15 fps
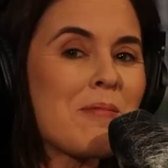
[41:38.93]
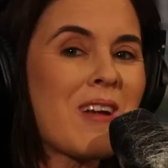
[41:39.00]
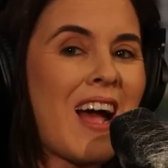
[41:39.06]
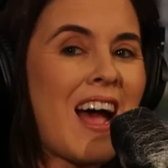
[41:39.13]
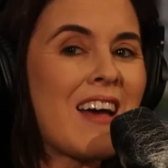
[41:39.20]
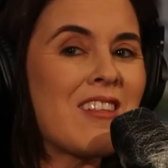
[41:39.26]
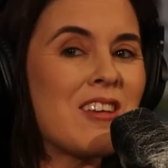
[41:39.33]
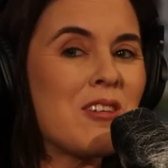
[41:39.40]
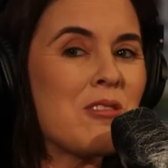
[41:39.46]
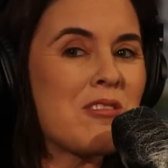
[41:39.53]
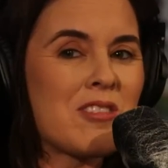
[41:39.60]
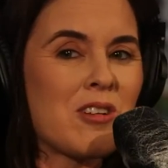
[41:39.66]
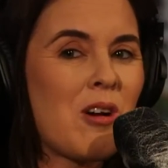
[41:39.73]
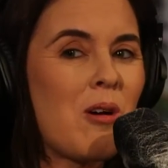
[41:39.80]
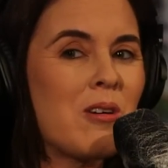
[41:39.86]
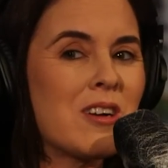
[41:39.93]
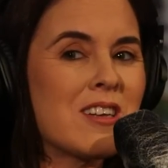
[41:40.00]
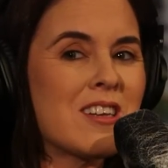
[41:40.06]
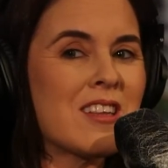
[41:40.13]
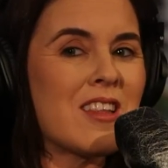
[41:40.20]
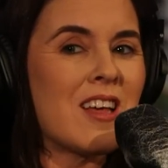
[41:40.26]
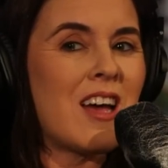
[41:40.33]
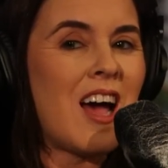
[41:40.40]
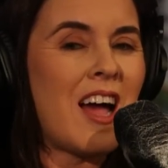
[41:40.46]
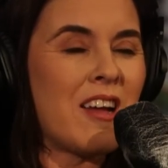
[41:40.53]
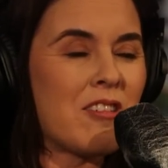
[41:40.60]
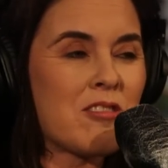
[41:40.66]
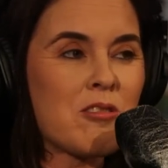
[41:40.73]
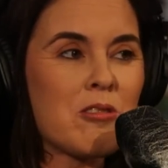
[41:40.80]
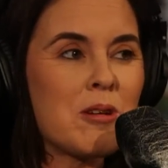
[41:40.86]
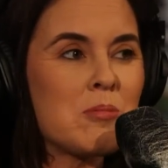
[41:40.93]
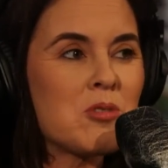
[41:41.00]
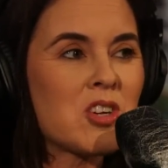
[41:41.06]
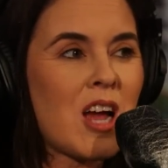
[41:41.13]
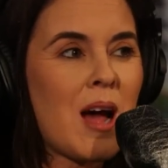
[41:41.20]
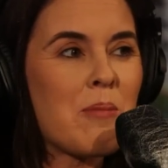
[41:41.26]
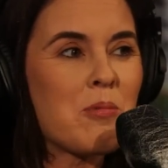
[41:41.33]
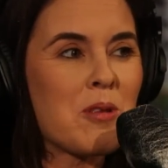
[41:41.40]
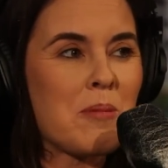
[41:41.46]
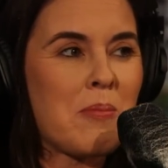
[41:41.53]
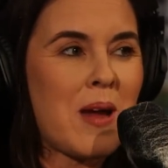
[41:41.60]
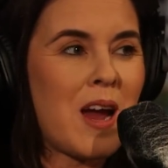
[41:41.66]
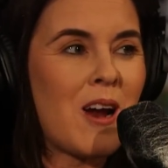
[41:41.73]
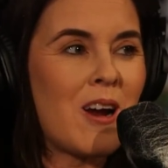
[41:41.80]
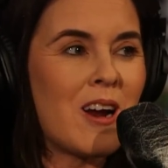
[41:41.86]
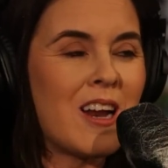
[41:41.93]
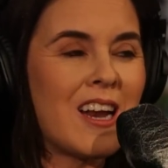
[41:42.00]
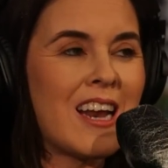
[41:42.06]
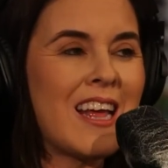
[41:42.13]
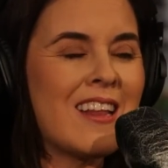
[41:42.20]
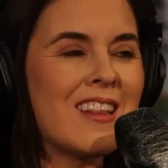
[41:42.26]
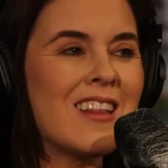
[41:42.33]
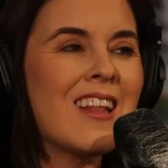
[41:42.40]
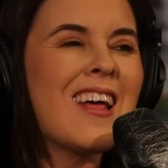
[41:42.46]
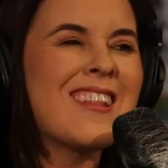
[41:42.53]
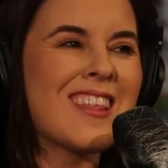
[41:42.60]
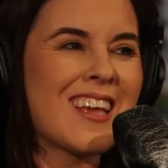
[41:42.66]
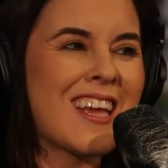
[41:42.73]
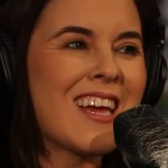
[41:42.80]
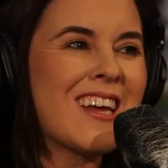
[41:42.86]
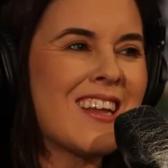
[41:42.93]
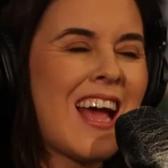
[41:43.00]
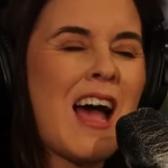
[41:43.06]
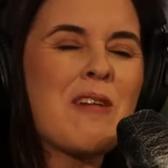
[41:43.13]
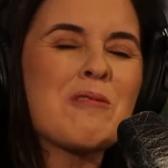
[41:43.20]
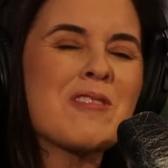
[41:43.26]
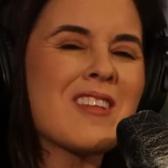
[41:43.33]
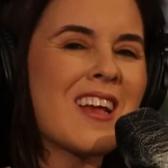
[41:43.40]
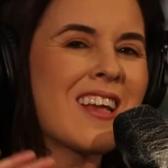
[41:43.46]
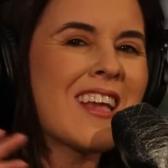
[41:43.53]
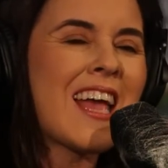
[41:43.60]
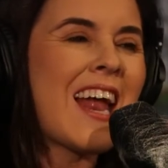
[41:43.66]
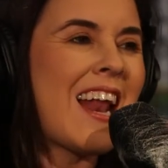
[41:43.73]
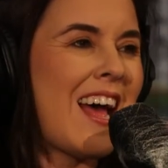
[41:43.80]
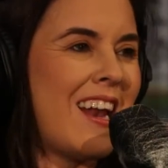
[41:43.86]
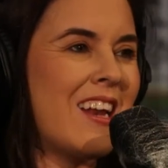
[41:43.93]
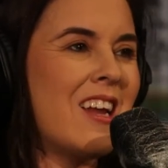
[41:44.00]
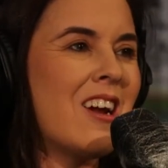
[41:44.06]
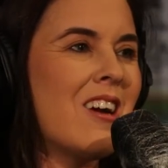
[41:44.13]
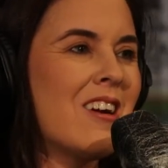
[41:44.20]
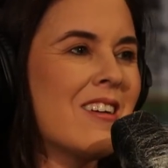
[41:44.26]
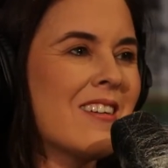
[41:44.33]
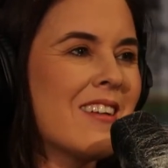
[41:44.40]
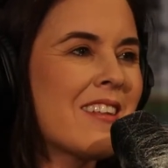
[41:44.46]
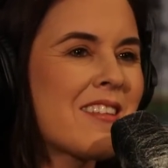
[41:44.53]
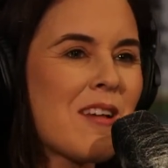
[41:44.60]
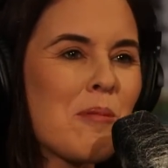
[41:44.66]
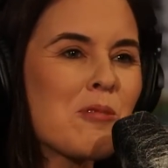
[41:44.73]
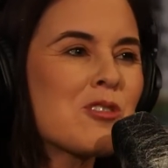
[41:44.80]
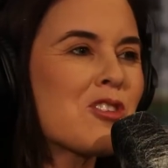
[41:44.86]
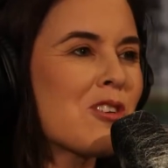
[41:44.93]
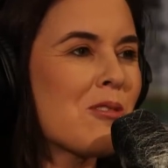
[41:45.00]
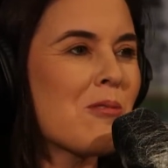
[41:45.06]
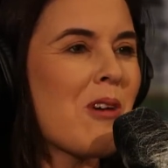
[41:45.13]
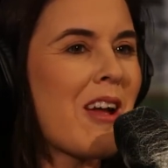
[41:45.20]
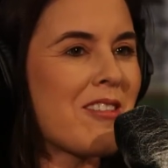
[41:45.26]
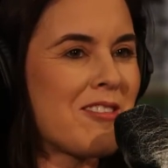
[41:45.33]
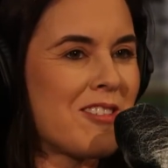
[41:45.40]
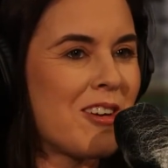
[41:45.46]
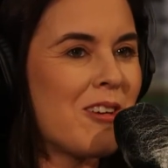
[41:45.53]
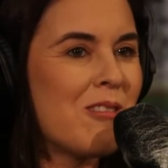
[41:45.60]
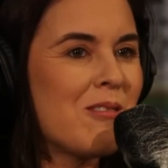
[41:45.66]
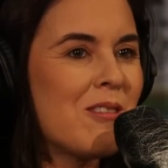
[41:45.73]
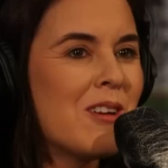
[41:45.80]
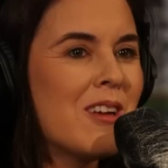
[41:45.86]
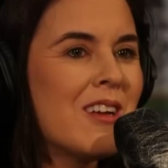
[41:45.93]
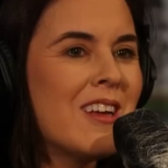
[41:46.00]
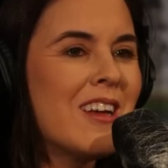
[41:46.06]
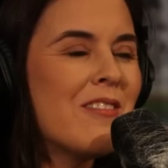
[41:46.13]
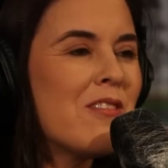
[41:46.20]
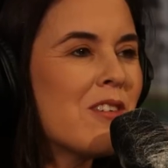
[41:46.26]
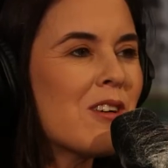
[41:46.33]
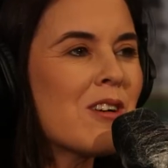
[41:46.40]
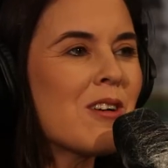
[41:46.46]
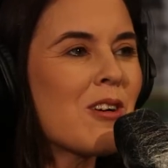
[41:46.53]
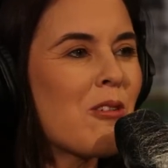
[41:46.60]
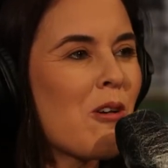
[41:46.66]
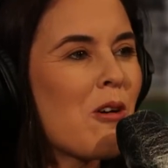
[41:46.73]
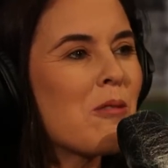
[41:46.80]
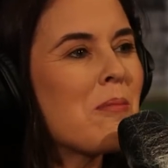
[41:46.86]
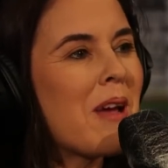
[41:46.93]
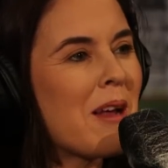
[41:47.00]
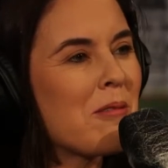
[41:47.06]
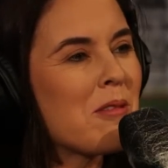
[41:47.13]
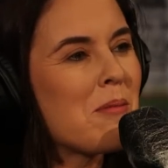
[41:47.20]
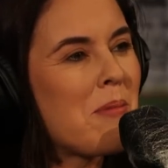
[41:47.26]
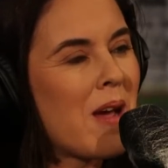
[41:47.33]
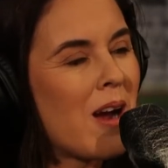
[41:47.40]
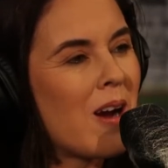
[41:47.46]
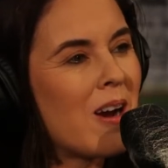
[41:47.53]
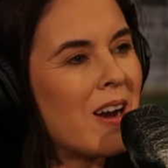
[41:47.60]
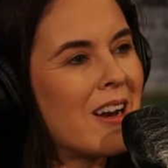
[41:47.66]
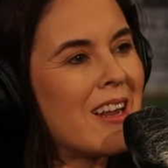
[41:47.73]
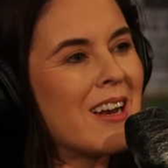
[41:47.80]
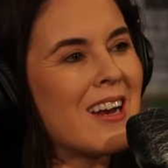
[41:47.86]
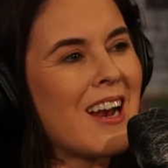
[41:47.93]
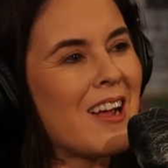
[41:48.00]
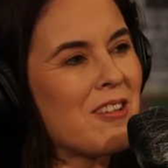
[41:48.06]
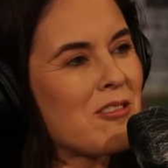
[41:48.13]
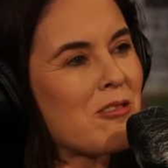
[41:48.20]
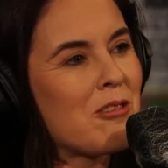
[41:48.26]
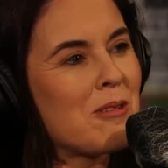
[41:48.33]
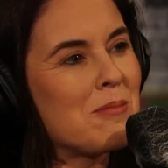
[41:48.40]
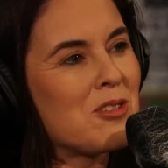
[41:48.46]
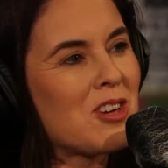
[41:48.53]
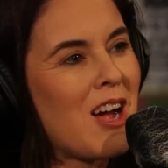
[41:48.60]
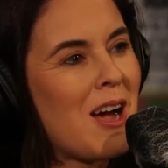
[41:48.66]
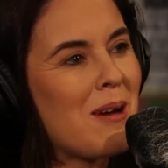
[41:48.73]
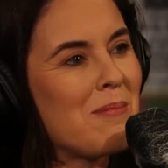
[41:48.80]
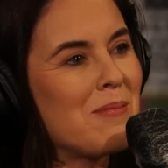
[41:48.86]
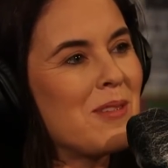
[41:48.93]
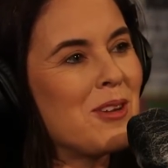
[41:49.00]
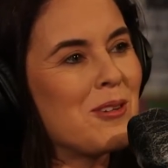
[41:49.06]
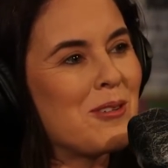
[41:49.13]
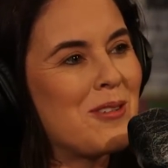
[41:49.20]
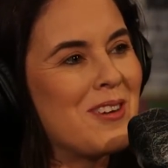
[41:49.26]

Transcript: guy that used to go into the ice cream shop with a parrot and let the kid. I was like, get out of here! Yeah. Someone should arrest you. If you're a grown man with a parrot in an ice cream shop, you